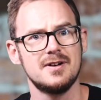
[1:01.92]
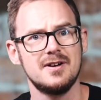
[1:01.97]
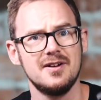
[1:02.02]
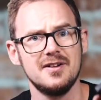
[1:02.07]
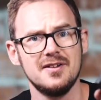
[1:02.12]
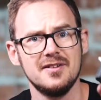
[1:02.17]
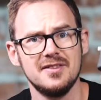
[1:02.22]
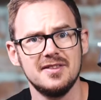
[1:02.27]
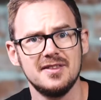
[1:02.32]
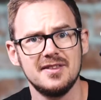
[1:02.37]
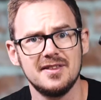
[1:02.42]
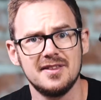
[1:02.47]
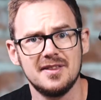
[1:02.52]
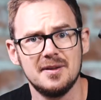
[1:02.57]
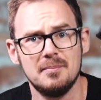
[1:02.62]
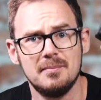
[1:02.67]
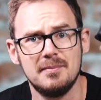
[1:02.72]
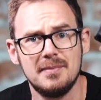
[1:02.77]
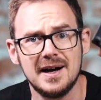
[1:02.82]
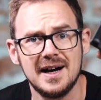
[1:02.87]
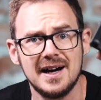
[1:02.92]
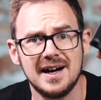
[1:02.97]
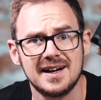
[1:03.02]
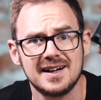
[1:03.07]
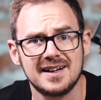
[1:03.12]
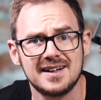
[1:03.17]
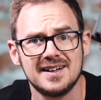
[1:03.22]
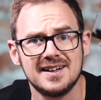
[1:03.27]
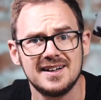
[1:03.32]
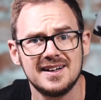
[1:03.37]
on the
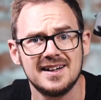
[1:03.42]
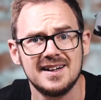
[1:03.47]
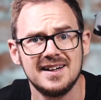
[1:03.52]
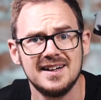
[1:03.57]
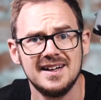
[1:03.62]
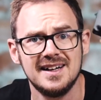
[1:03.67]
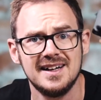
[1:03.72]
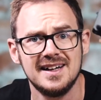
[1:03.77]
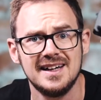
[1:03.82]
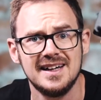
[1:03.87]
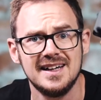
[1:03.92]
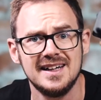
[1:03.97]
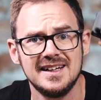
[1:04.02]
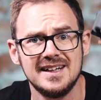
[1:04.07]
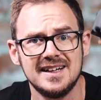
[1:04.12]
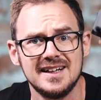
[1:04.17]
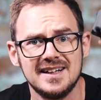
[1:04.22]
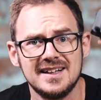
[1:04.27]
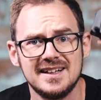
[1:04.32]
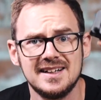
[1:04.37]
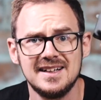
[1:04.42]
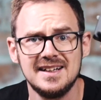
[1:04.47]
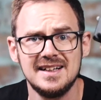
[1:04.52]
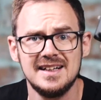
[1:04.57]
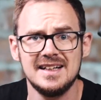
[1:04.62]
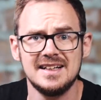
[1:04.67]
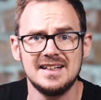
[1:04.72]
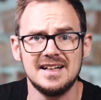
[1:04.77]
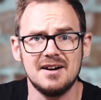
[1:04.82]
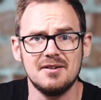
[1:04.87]
back here.
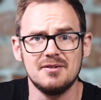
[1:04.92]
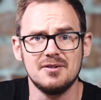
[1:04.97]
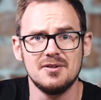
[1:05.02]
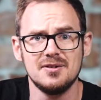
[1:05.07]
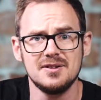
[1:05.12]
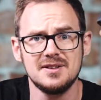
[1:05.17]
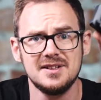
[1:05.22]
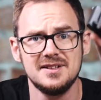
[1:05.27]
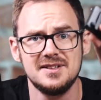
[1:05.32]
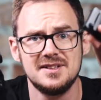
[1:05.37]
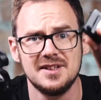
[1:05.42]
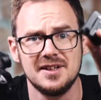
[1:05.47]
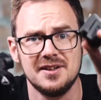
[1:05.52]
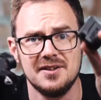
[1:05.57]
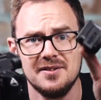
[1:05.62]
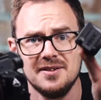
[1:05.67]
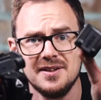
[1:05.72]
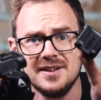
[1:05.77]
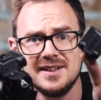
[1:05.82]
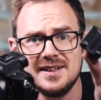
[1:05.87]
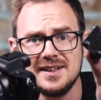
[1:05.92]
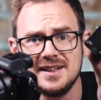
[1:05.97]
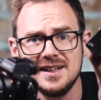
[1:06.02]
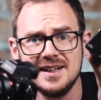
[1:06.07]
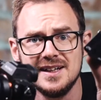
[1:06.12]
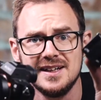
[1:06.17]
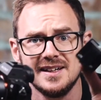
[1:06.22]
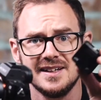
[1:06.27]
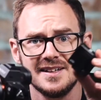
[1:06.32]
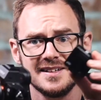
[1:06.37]
Now all you do
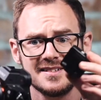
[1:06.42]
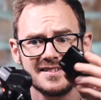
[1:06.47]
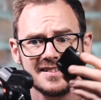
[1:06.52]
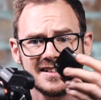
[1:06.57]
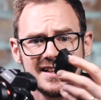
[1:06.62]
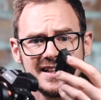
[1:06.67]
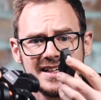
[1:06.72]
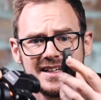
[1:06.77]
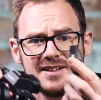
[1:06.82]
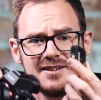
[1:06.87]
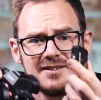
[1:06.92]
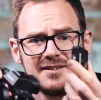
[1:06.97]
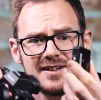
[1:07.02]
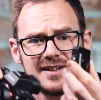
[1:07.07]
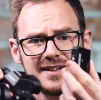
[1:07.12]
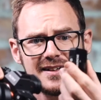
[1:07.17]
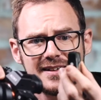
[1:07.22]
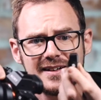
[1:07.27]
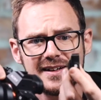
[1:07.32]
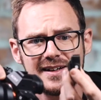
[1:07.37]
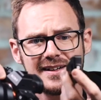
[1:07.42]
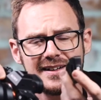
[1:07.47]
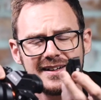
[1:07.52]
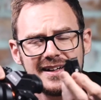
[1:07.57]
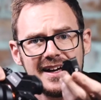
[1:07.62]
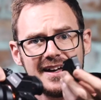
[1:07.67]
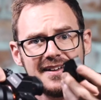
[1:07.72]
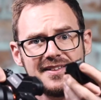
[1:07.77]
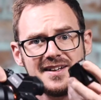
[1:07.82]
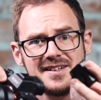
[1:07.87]
is
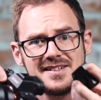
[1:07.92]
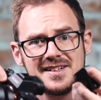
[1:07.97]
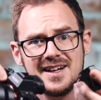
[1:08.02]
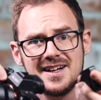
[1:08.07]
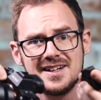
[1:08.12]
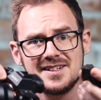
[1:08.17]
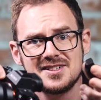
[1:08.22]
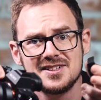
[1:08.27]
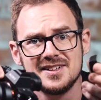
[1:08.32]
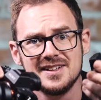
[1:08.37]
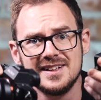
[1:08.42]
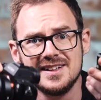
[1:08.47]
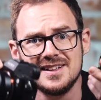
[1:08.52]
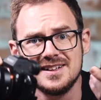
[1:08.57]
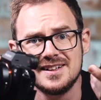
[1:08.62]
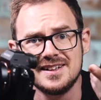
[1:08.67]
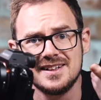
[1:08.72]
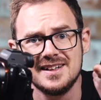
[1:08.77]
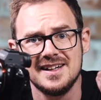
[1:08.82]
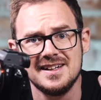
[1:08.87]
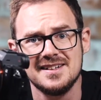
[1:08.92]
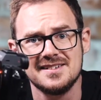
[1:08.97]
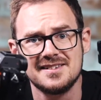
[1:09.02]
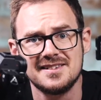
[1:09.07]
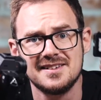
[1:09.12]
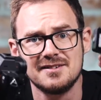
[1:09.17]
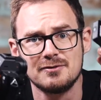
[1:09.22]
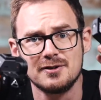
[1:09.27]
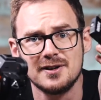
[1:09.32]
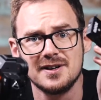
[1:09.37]
this actually is
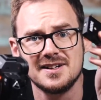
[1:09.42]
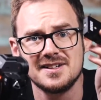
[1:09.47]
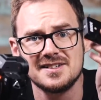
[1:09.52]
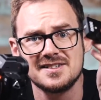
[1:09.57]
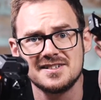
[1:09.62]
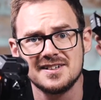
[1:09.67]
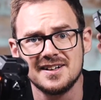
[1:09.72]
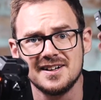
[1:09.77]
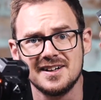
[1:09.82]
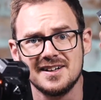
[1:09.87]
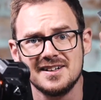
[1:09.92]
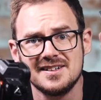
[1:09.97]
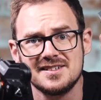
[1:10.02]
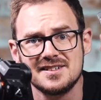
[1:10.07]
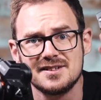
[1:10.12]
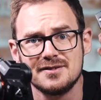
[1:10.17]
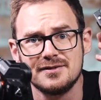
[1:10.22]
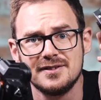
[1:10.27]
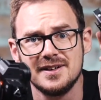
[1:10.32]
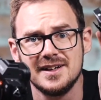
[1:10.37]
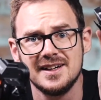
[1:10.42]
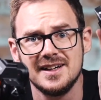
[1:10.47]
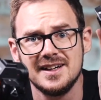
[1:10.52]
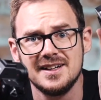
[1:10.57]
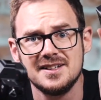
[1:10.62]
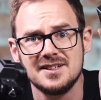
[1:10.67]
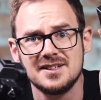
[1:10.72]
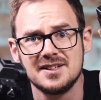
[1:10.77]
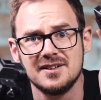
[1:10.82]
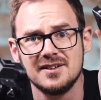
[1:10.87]
the right size to fit
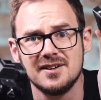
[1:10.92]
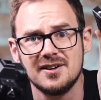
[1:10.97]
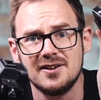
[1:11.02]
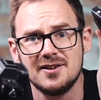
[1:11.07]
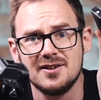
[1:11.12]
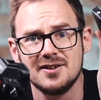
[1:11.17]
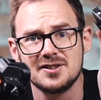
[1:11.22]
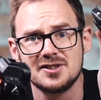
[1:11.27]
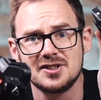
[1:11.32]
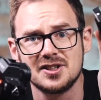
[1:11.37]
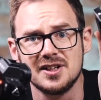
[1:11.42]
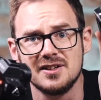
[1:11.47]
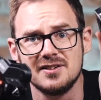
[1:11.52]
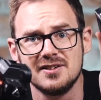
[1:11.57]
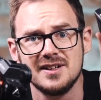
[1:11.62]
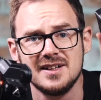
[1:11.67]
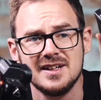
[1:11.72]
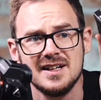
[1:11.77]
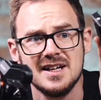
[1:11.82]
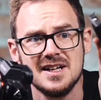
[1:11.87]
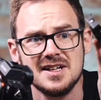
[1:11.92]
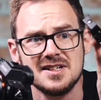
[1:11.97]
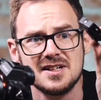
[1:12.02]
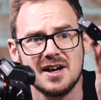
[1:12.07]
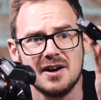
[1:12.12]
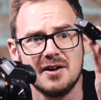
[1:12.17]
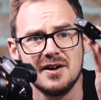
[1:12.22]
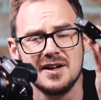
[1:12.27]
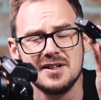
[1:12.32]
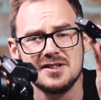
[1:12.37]
into a hot shoe,
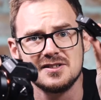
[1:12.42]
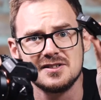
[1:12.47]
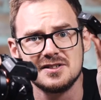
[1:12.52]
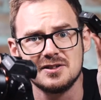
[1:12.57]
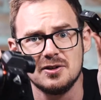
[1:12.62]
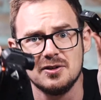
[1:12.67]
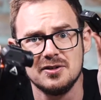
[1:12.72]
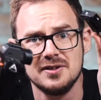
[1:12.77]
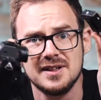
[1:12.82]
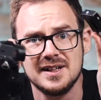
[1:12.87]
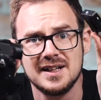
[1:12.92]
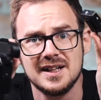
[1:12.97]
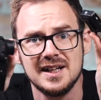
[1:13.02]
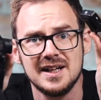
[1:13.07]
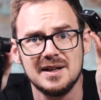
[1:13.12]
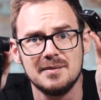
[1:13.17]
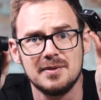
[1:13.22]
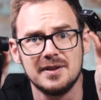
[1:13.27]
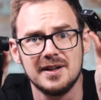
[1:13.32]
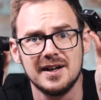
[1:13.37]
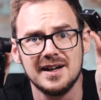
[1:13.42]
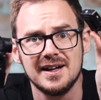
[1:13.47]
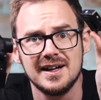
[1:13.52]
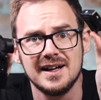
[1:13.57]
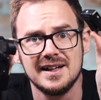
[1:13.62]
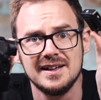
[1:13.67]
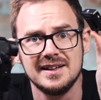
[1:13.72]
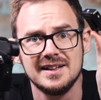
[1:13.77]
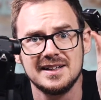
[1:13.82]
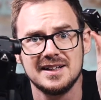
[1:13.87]
so just unclip that
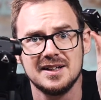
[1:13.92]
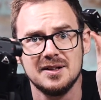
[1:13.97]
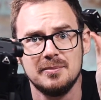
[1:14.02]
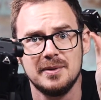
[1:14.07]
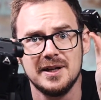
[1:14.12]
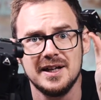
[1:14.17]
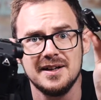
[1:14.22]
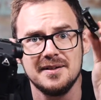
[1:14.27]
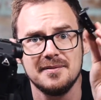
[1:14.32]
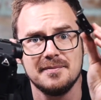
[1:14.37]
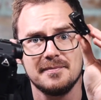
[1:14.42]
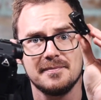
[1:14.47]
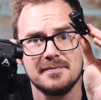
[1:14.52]
a little bit